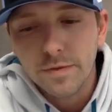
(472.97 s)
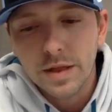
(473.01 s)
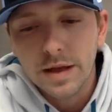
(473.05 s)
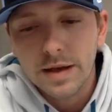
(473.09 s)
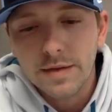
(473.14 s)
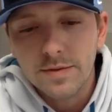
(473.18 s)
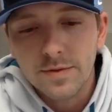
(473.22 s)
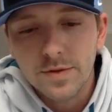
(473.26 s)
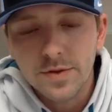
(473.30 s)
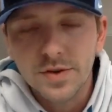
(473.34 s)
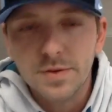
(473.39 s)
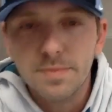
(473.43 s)

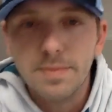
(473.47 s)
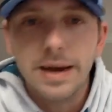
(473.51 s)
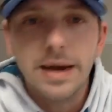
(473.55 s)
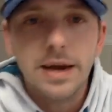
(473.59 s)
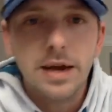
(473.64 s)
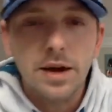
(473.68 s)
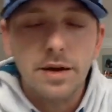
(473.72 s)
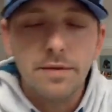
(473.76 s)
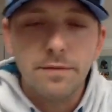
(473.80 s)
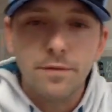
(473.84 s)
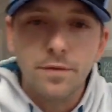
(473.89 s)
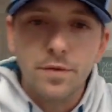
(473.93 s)
level to
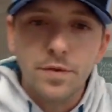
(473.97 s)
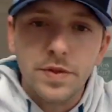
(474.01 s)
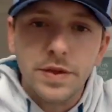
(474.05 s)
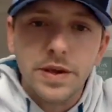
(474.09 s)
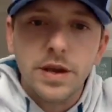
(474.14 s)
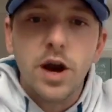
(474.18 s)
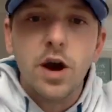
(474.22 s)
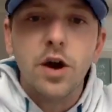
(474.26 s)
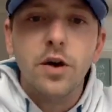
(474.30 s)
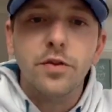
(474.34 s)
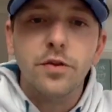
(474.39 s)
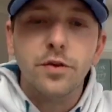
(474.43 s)
make up for
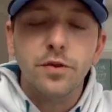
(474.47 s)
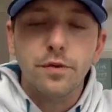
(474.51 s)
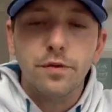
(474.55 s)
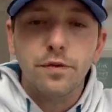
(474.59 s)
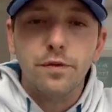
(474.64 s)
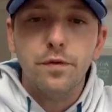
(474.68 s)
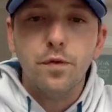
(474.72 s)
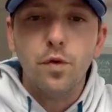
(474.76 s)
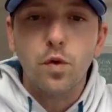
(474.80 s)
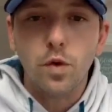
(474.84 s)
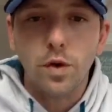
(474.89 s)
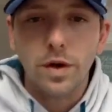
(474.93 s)
the other
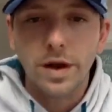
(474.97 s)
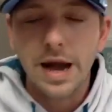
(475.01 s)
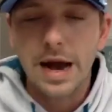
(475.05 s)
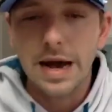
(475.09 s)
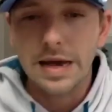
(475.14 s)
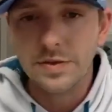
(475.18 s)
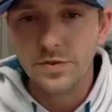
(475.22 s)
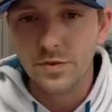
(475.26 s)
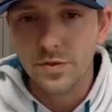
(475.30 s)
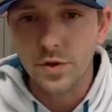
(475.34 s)
four guys